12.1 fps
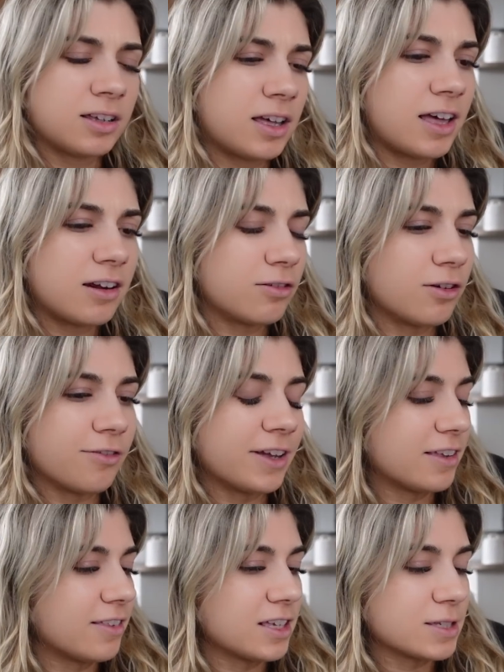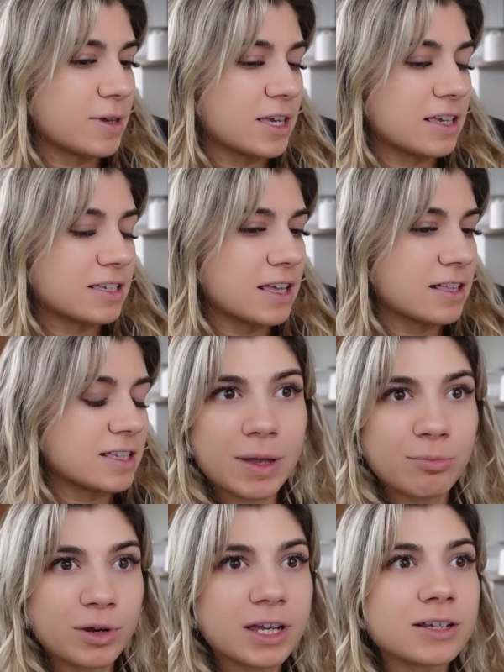I don't know if anything's making sense.
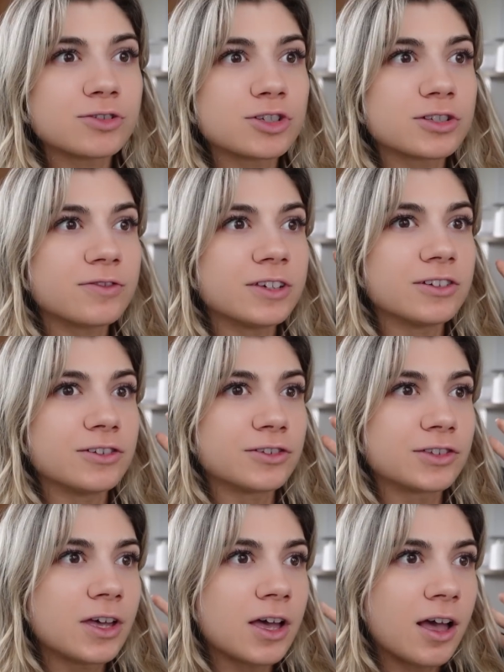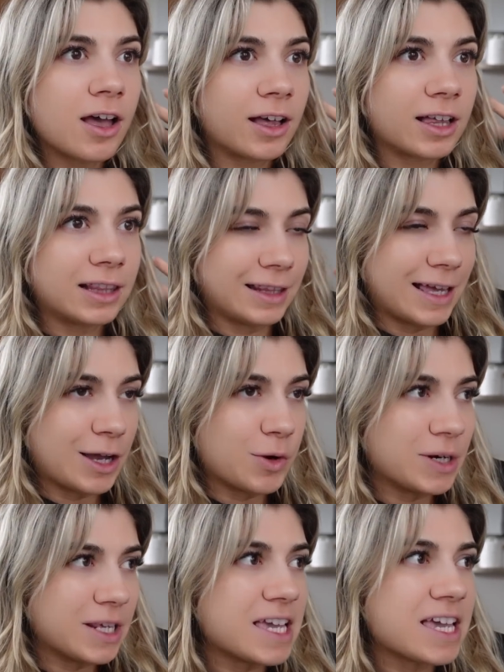My brain just feels
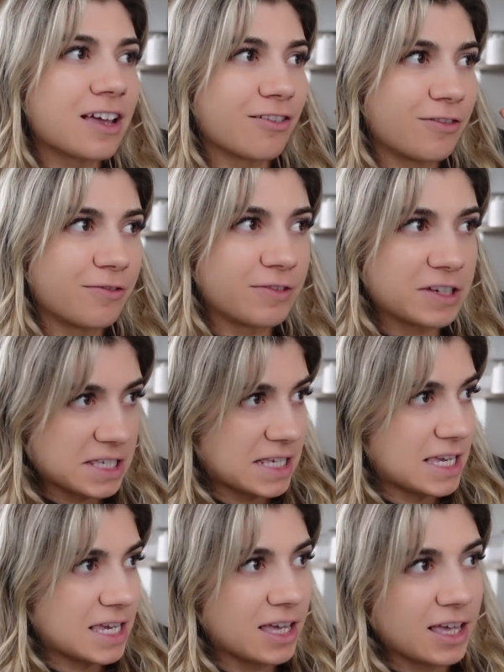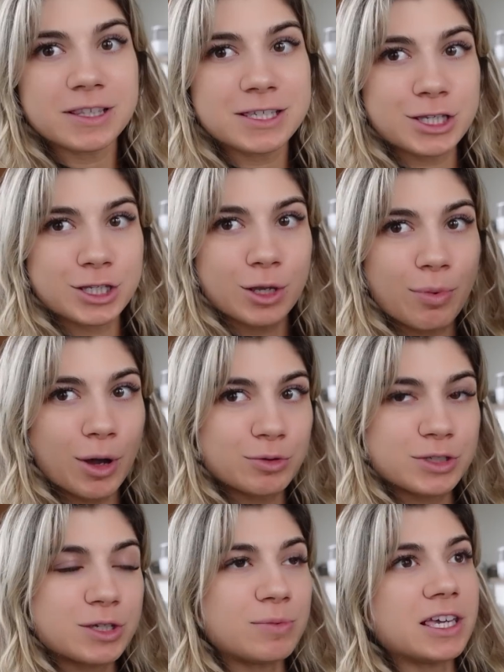cloudy and fuzzy, and this is
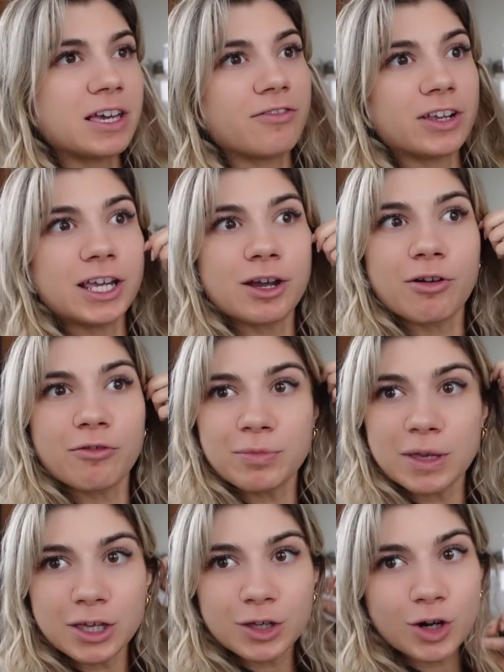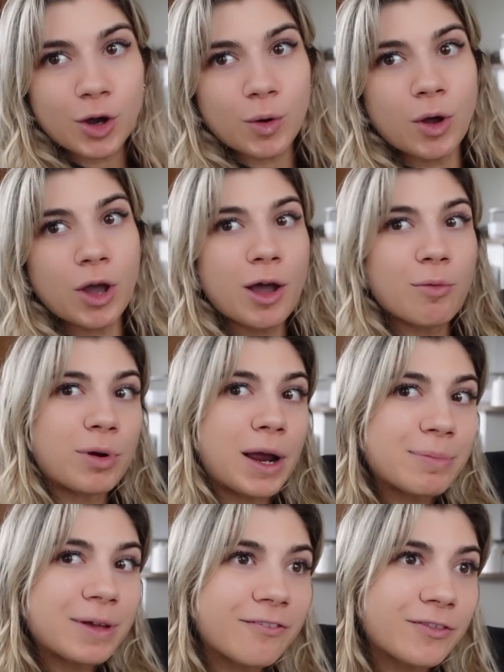supposed to be a video of me, you know,
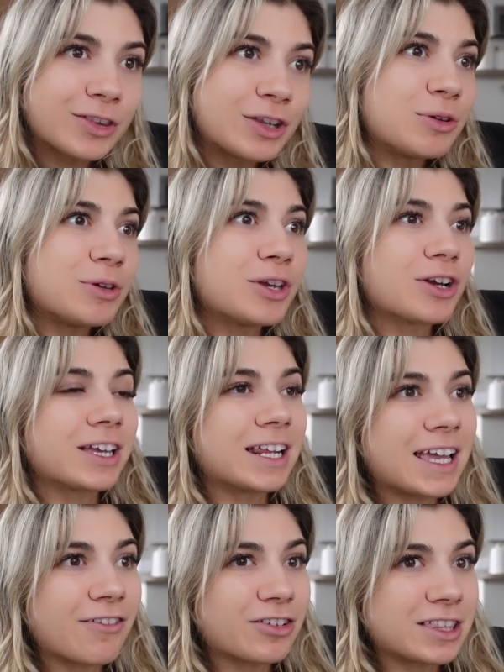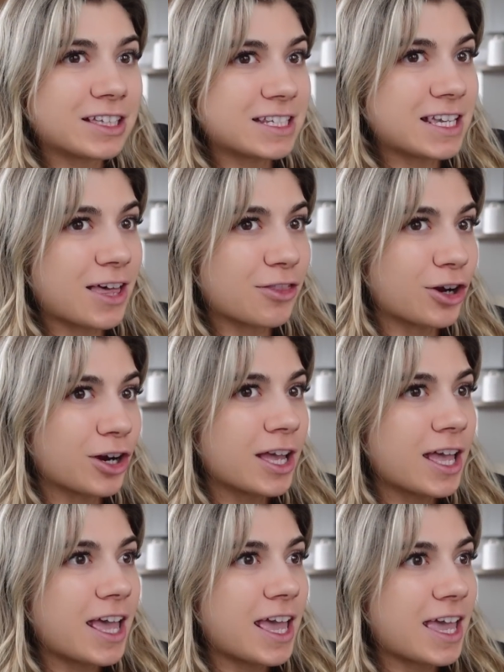prepping for the new year, getting everything together,
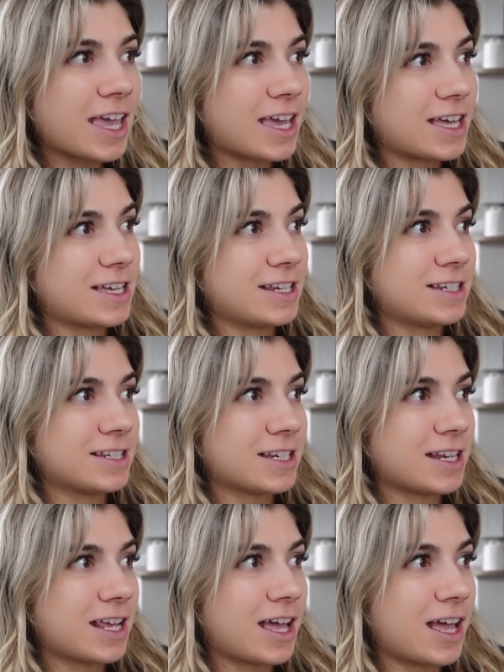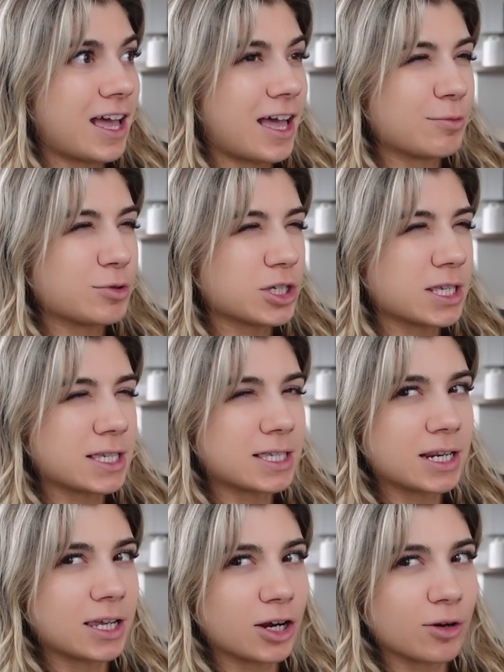and I'm just like
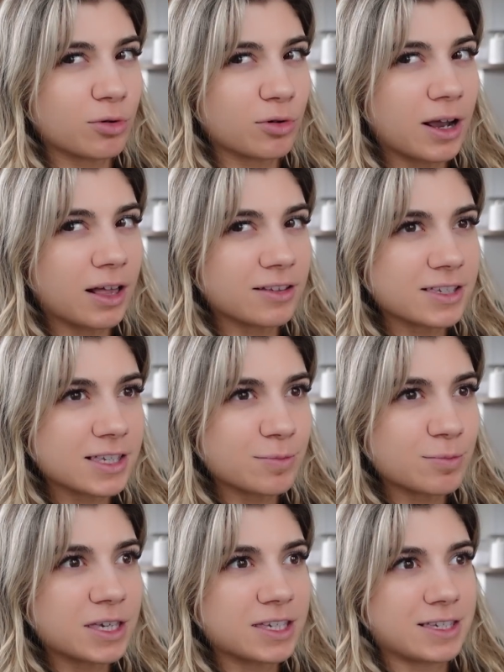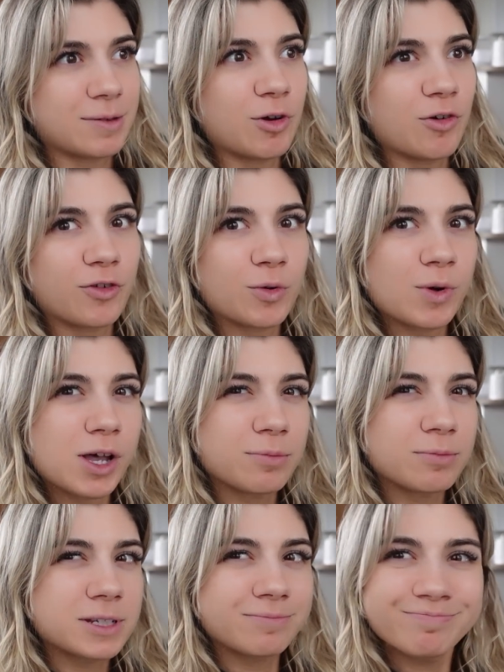sitting here in paralysis because I'm
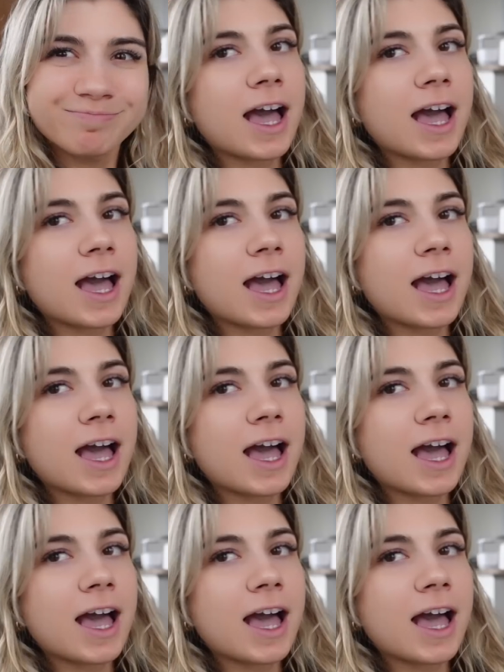overwhelmed.